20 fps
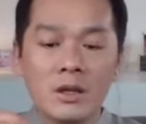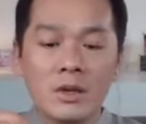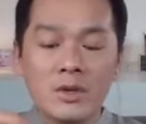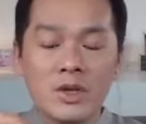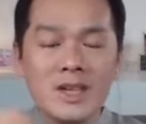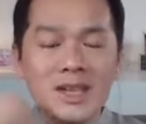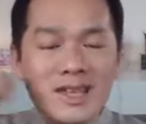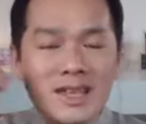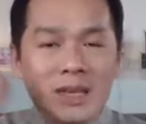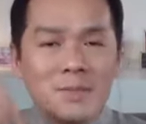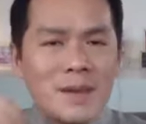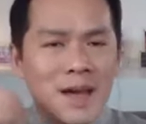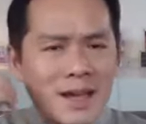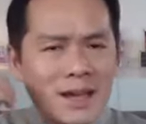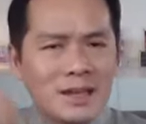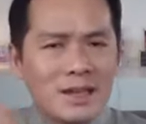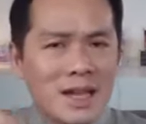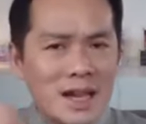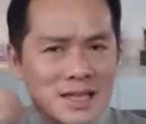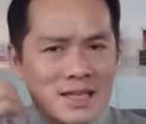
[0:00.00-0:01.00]
You can keep
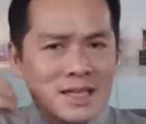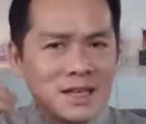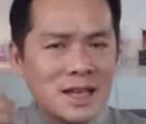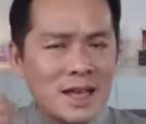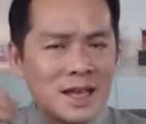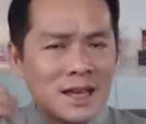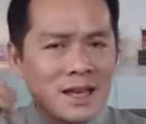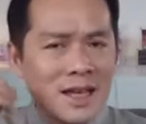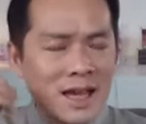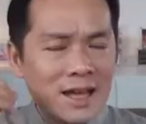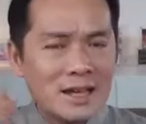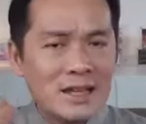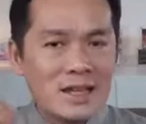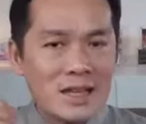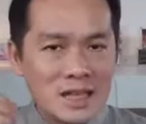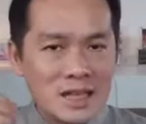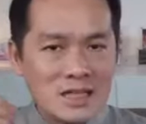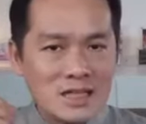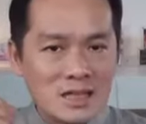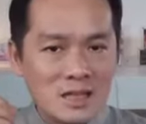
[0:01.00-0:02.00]
analyzing and
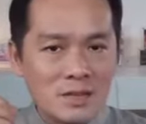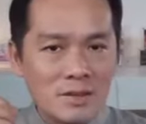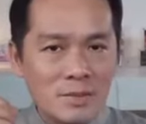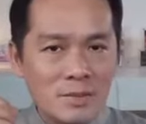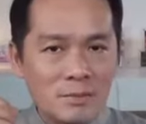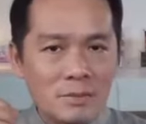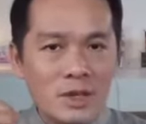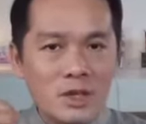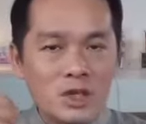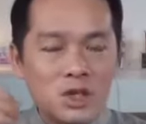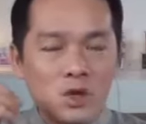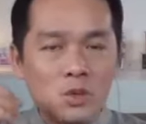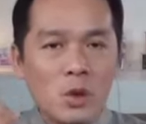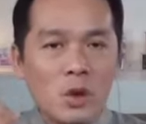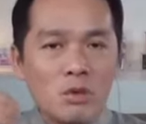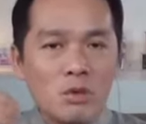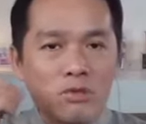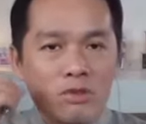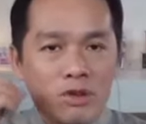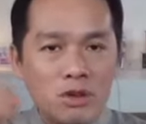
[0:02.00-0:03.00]
analyzing, but you
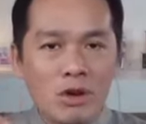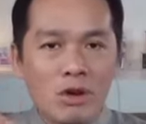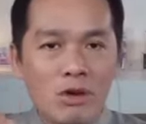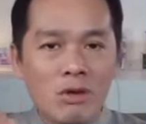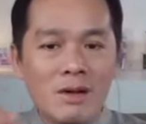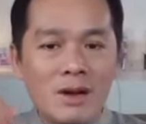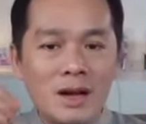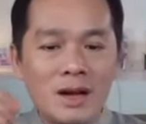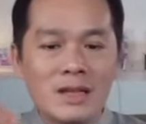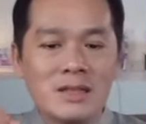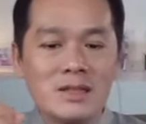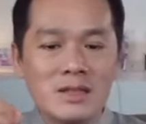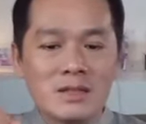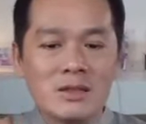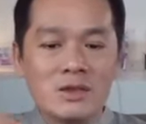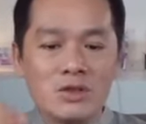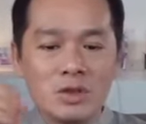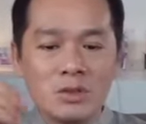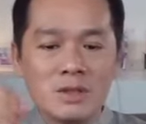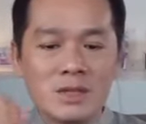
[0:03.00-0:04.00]
won't know
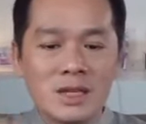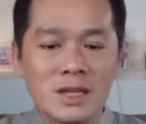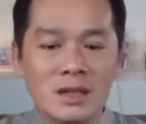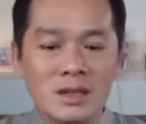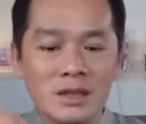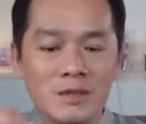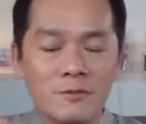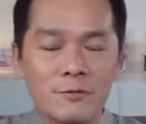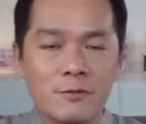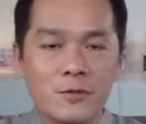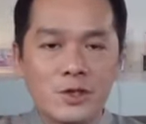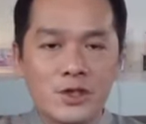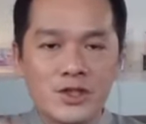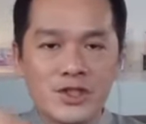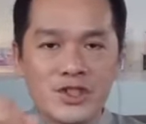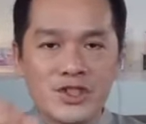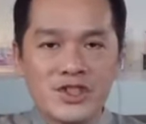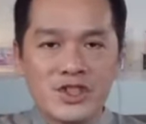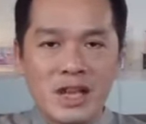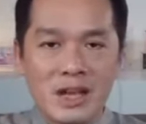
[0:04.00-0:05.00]
until you take the first
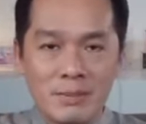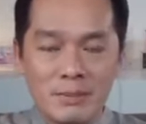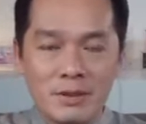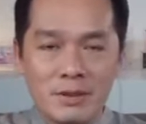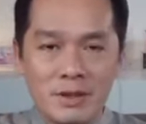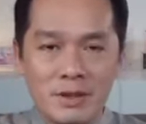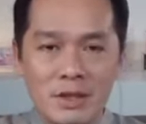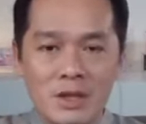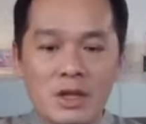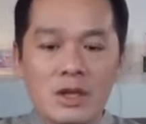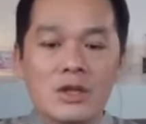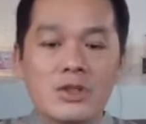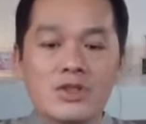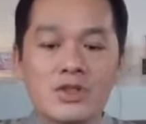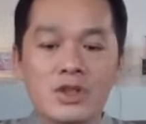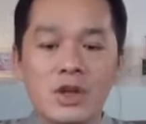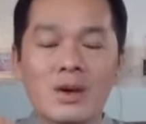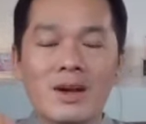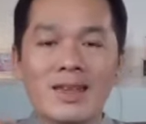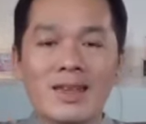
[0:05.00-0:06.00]
step.
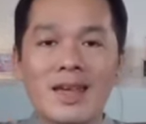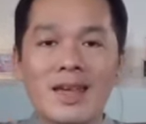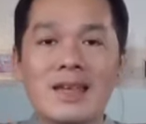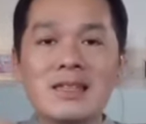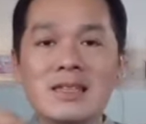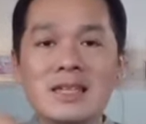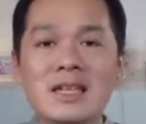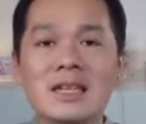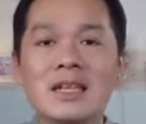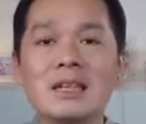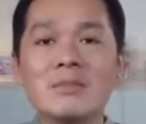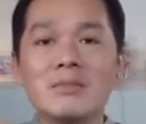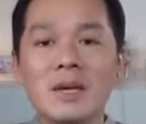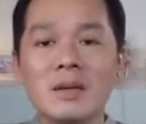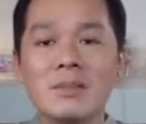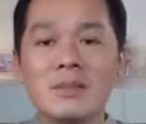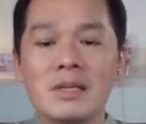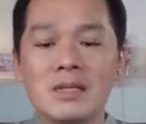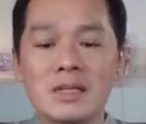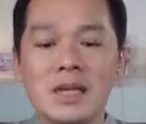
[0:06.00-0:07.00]
So again, taking
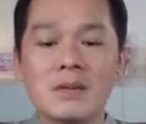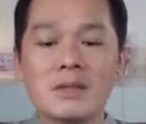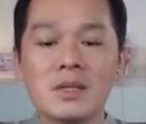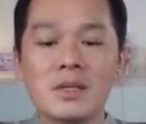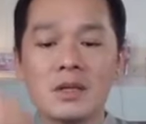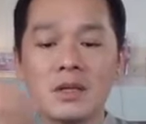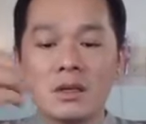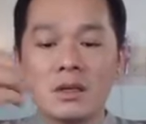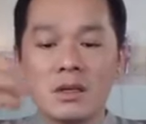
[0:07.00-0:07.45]
baby steps.